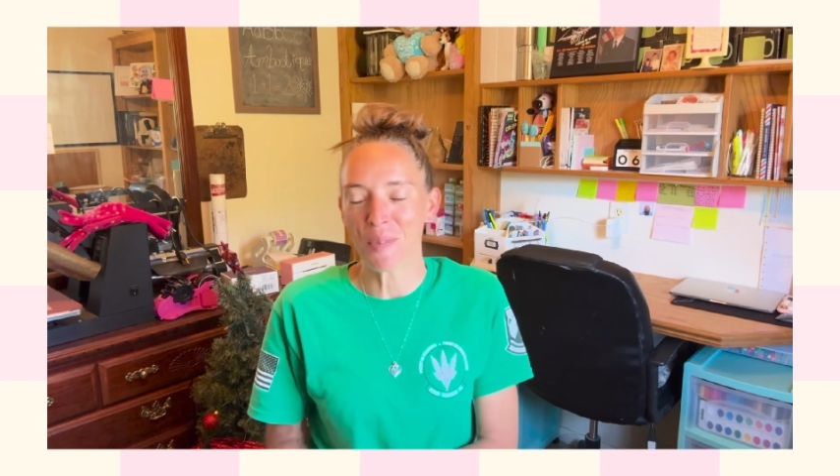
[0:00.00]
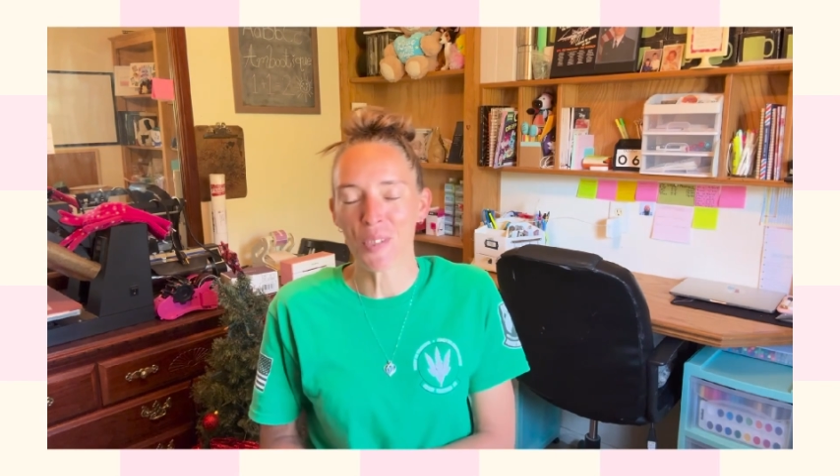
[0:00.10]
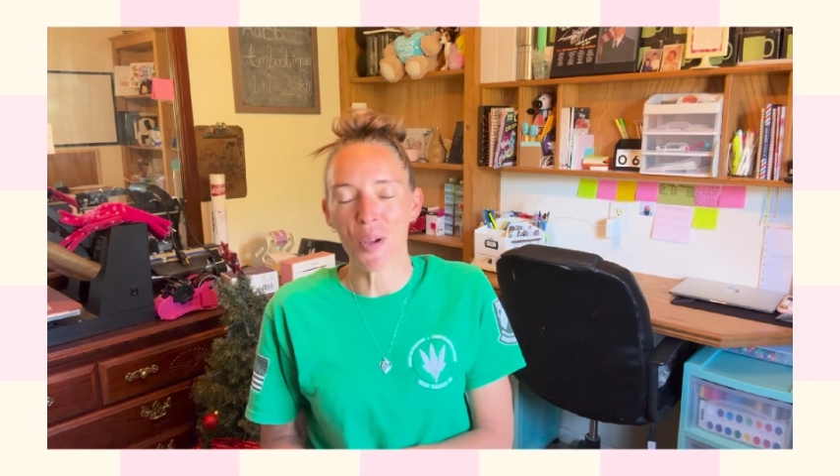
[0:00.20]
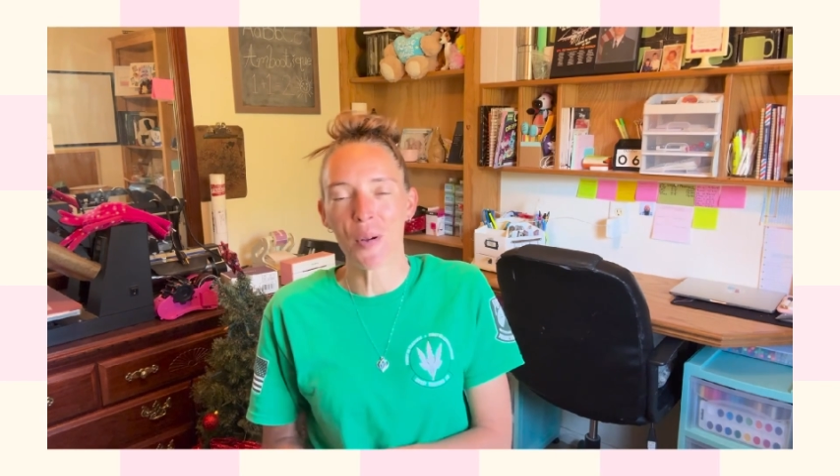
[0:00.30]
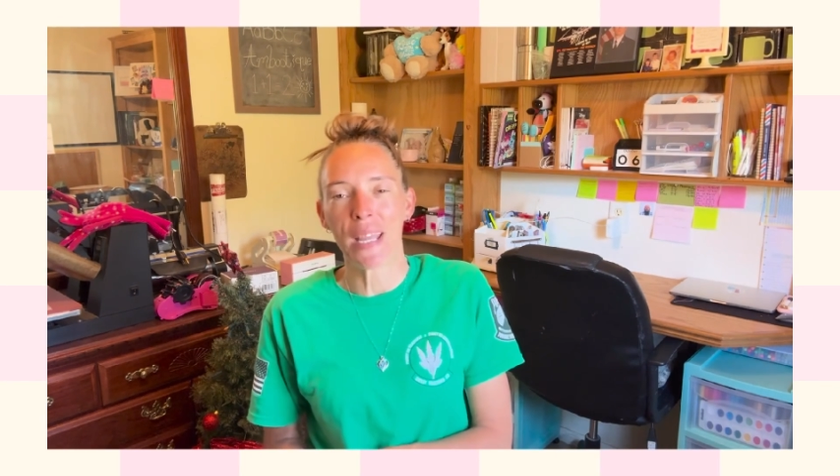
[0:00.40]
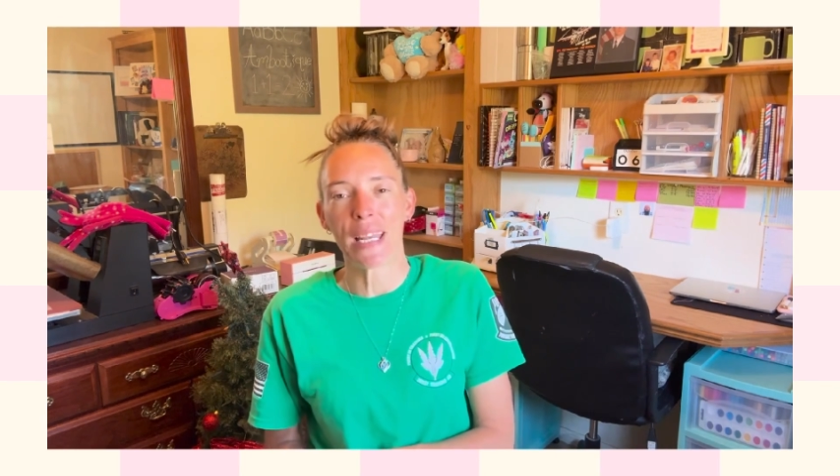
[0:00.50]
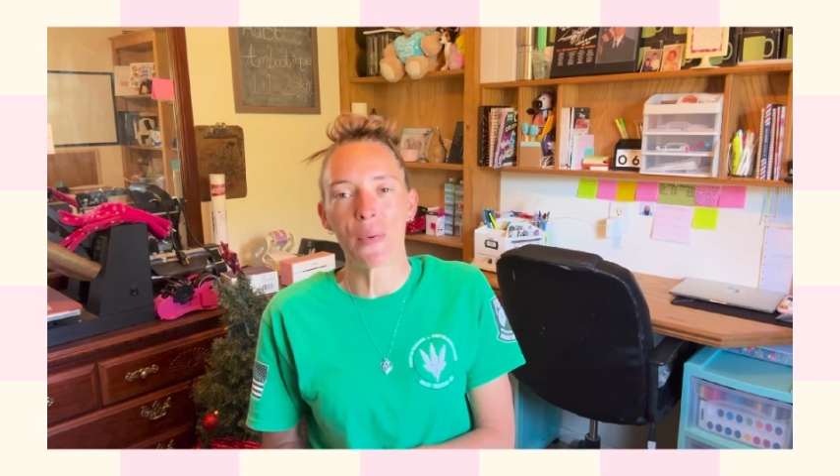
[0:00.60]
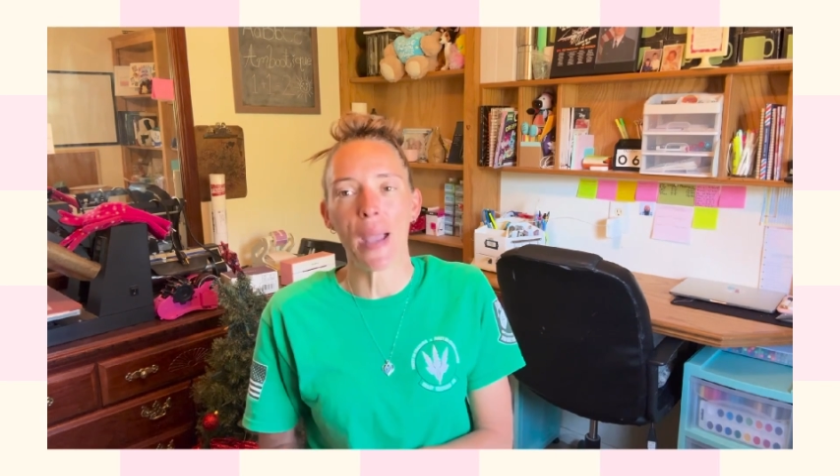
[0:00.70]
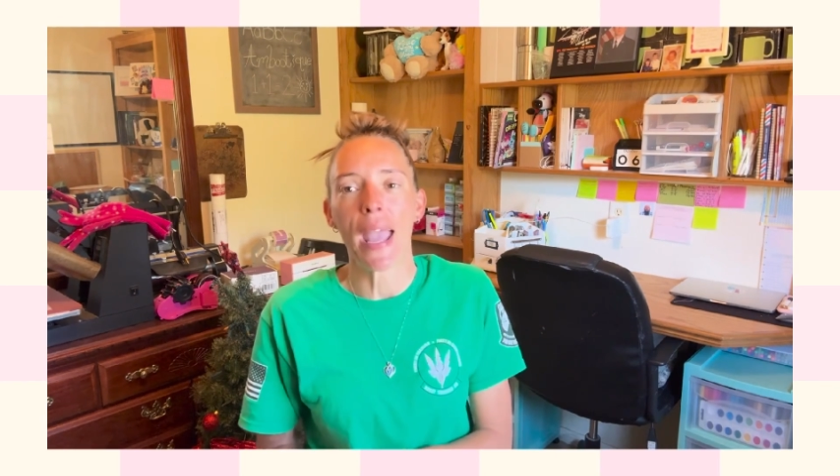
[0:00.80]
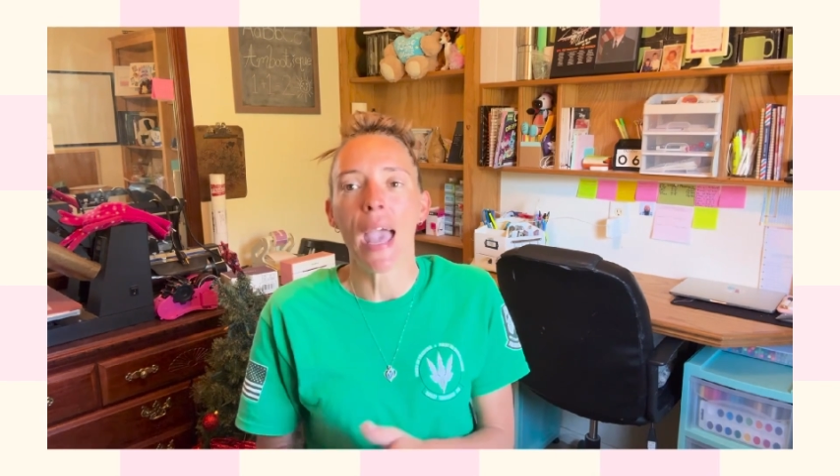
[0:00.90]
So
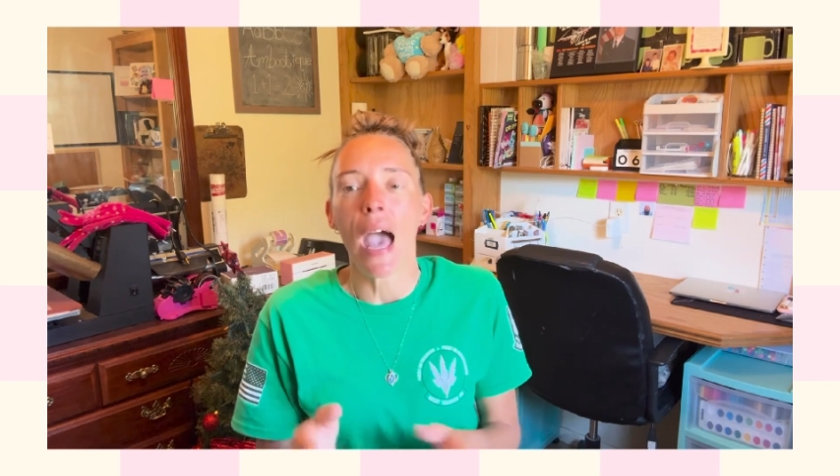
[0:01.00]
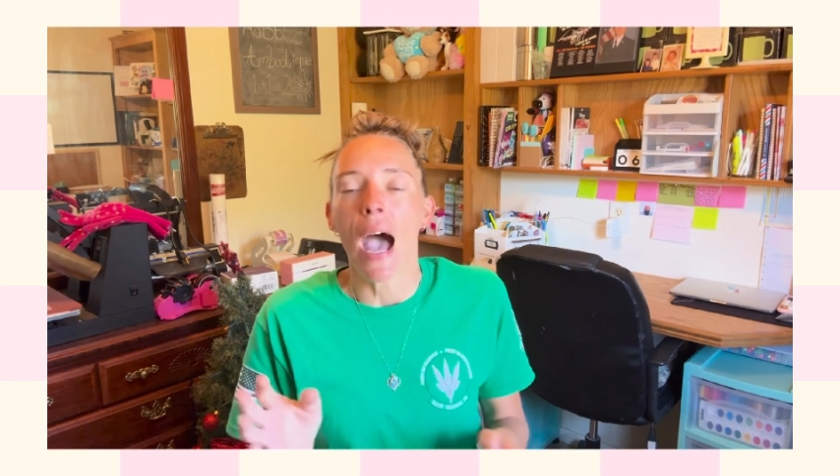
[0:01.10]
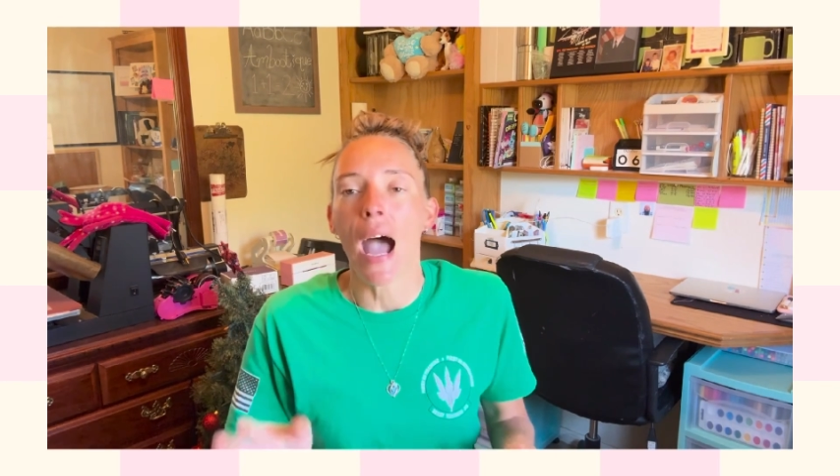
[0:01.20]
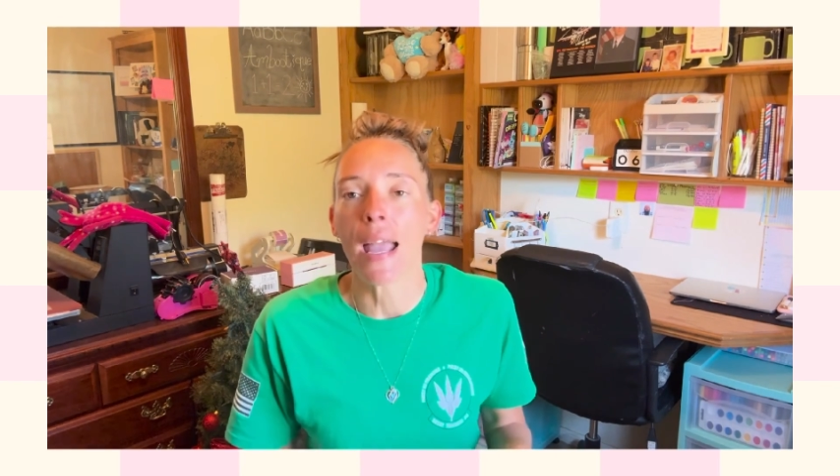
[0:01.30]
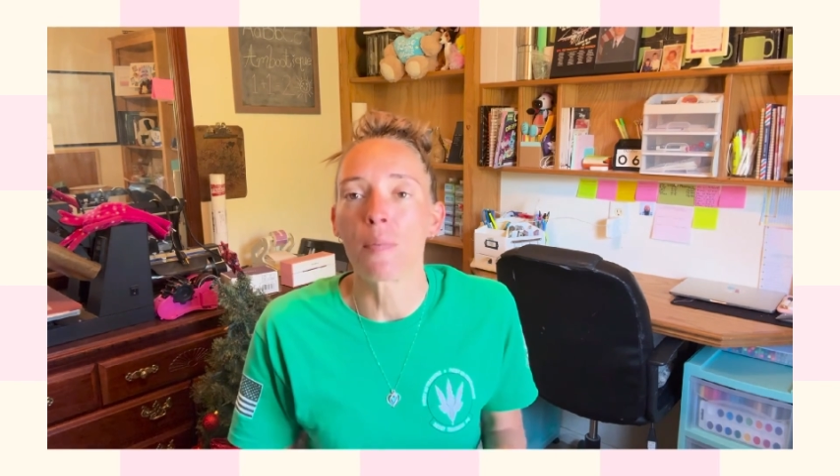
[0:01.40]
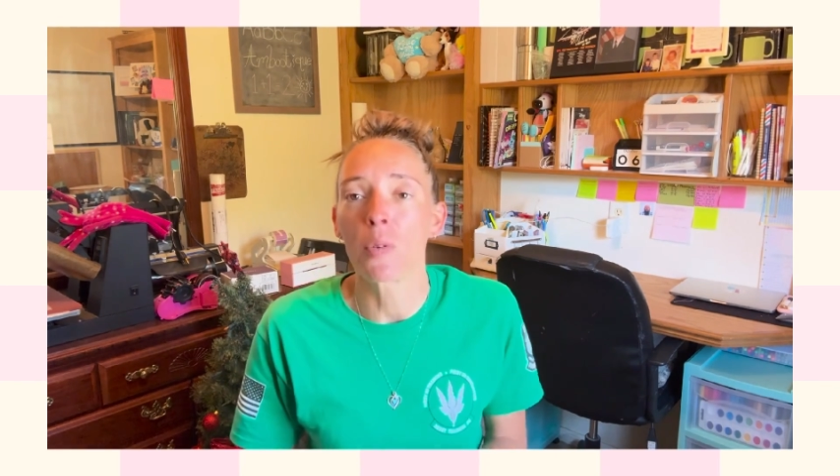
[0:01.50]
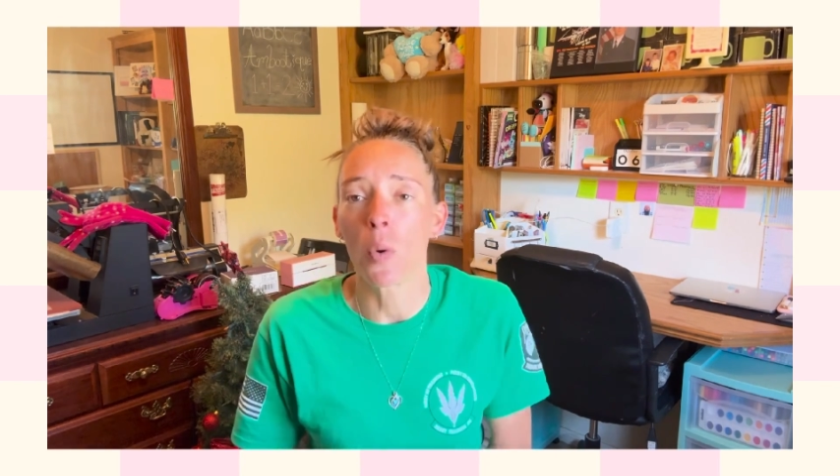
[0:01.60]
anyway, I am